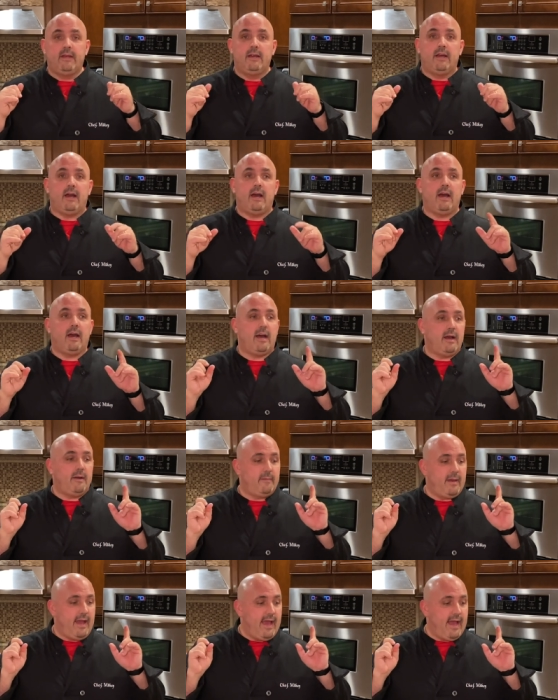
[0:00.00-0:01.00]

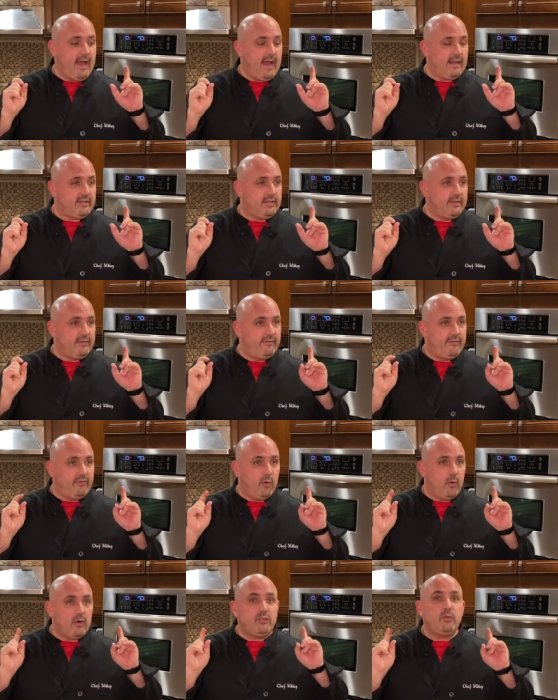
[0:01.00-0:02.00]
um, at
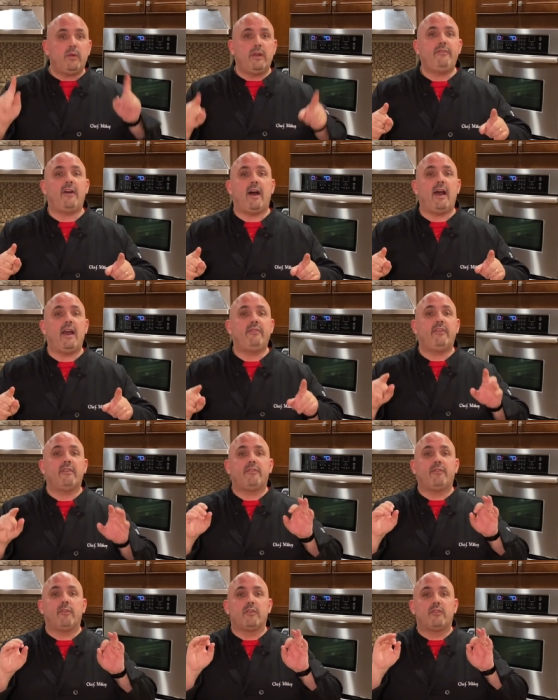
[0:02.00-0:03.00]
425
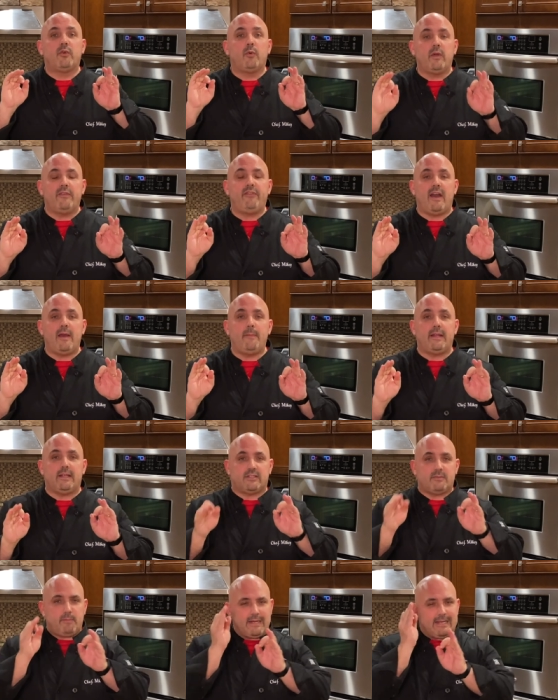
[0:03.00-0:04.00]
for 25
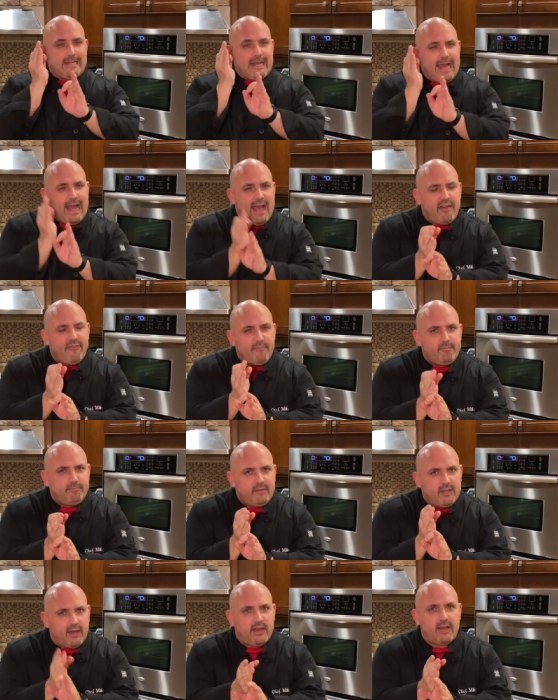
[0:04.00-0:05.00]
minutes, but at half
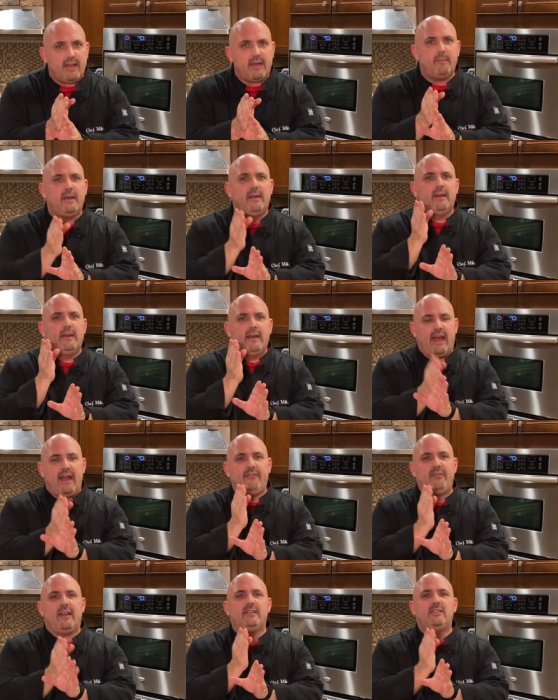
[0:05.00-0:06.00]
time,
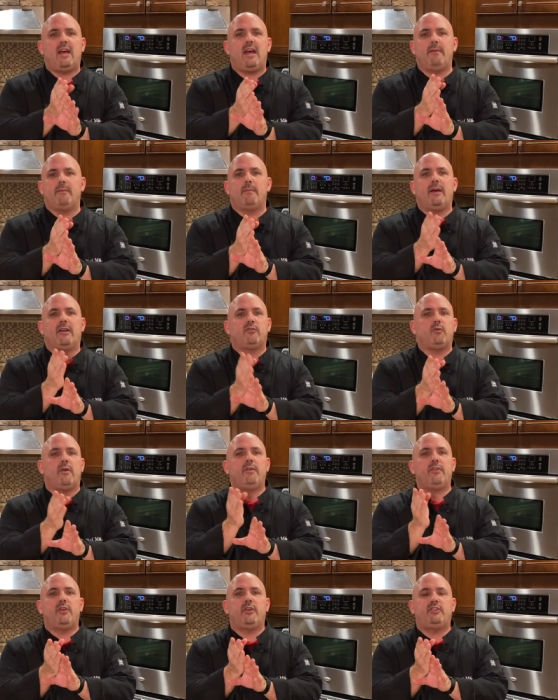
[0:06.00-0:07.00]
half that time, in about 12
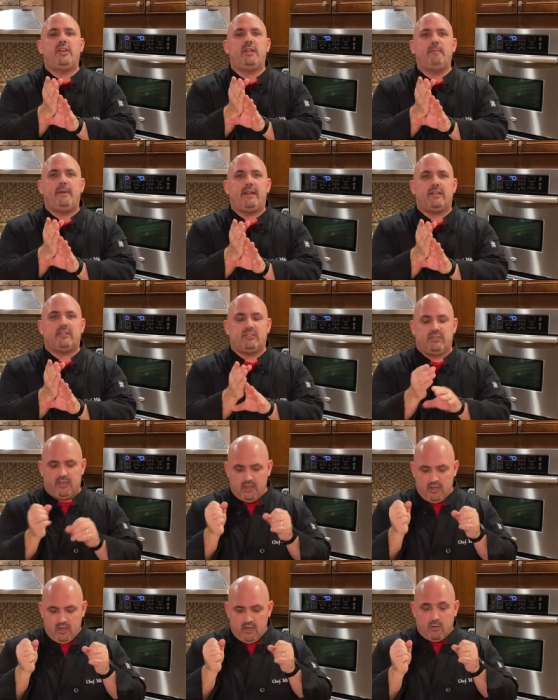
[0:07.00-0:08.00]
or 13 minutes,
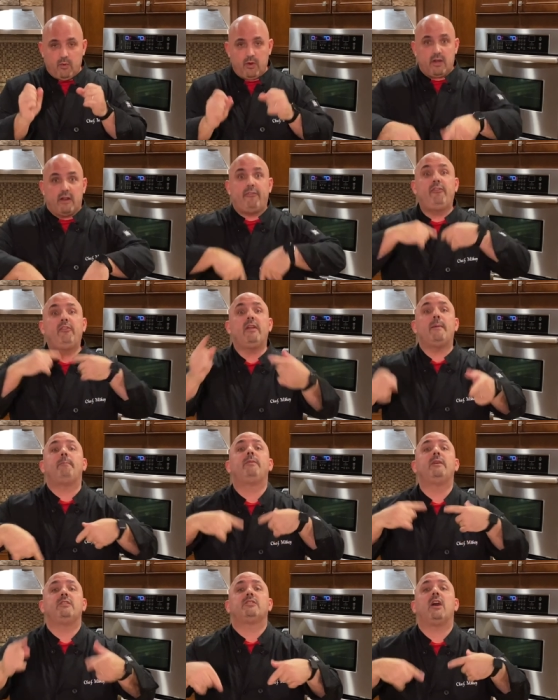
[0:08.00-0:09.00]
we're gonna flip
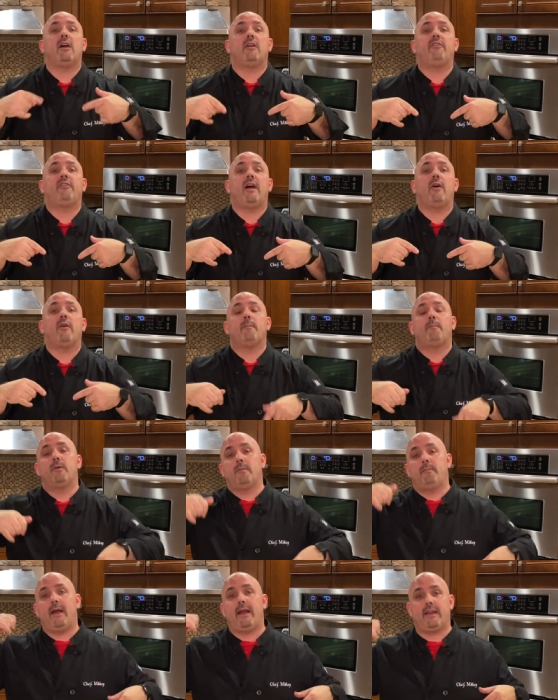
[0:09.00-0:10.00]
these cauliflower and put
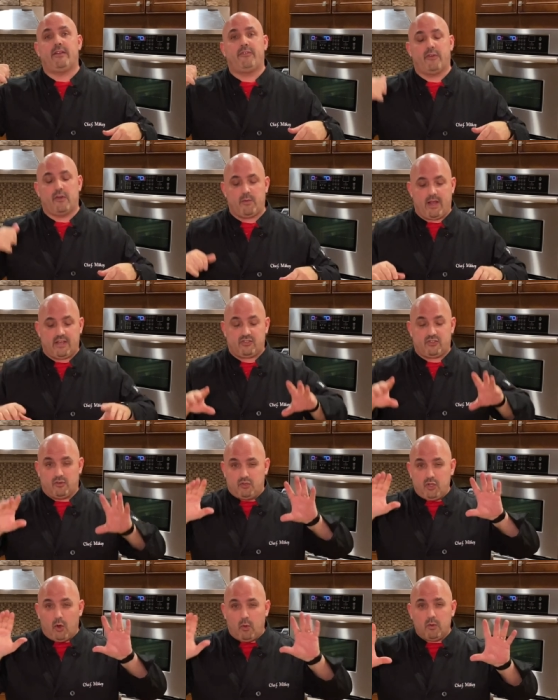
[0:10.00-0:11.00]
it back in for the rest. So
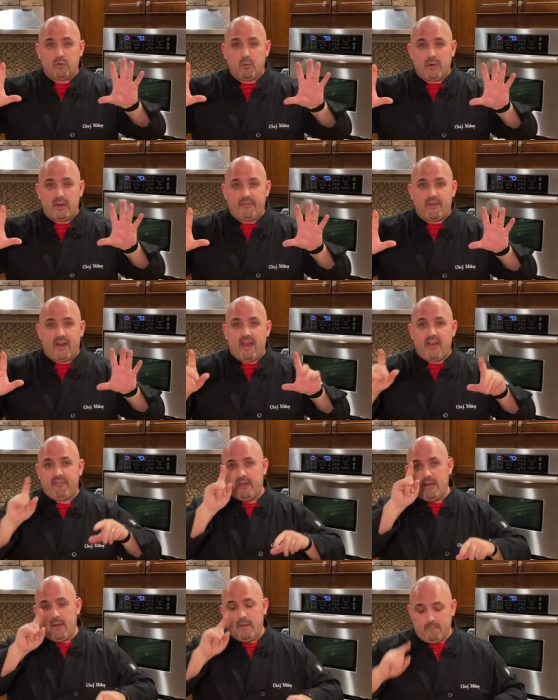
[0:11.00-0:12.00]
total 25,
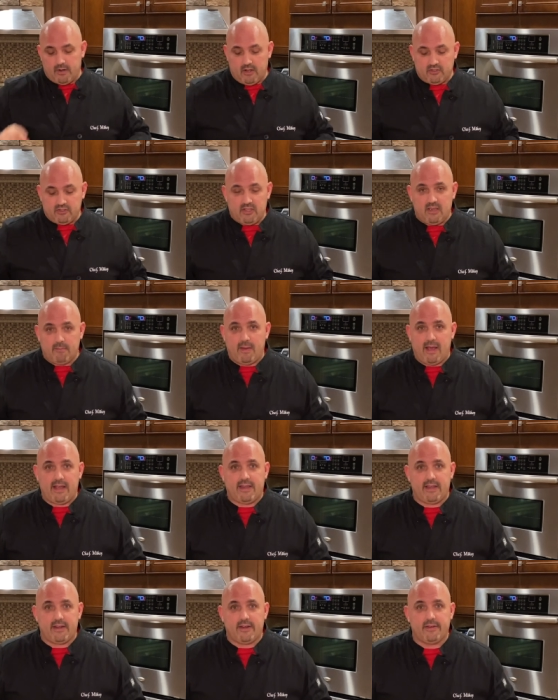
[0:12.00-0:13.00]
but I'll see you back
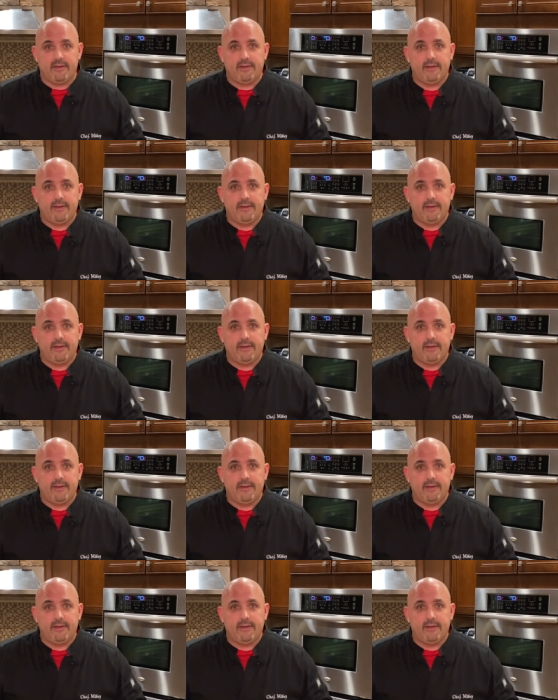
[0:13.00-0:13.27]
here